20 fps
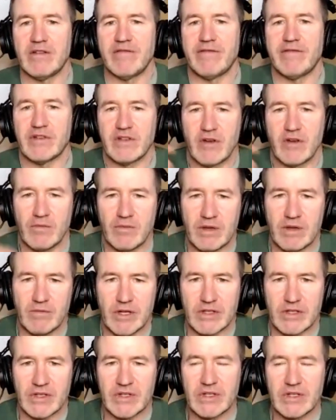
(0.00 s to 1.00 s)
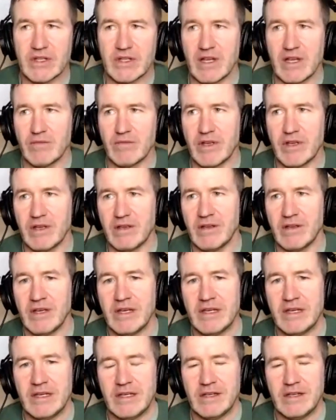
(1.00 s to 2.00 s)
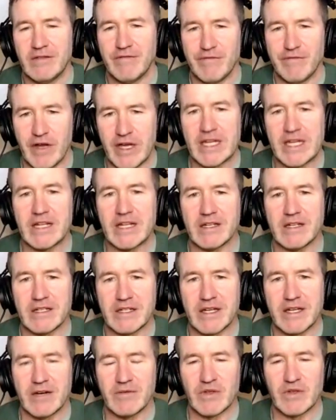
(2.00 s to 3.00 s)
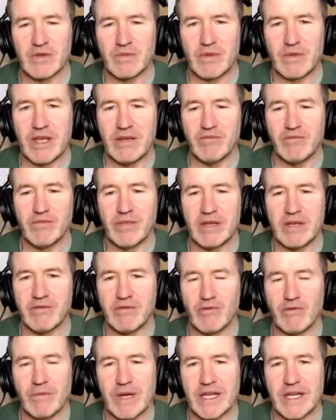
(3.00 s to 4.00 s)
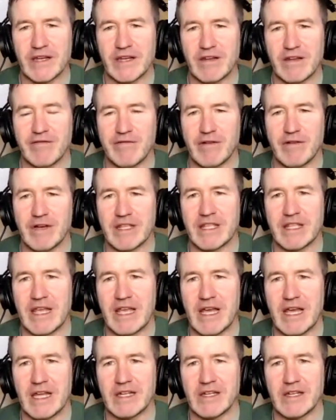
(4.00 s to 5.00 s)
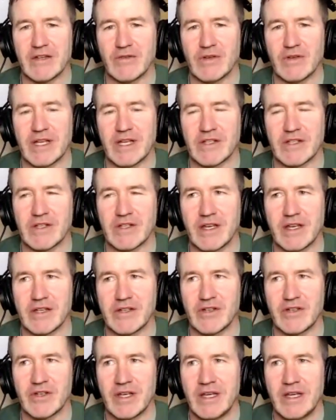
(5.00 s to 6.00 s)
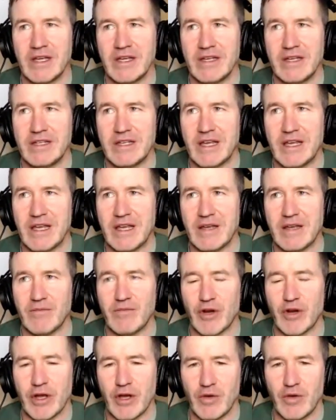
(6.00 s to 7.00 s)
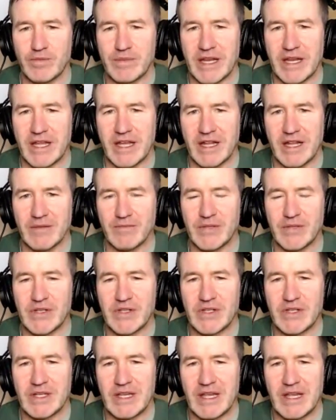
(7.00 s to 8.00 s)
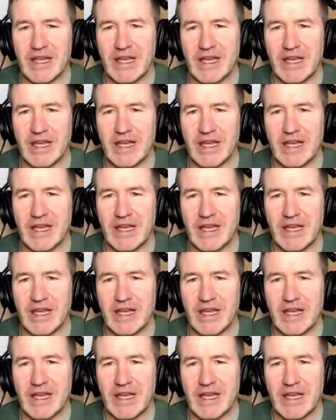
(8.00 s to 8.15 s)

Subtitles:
The first couple of months, they'll be vital in terms of keeping people reminded of what they can do at that stage. But I hope that helps.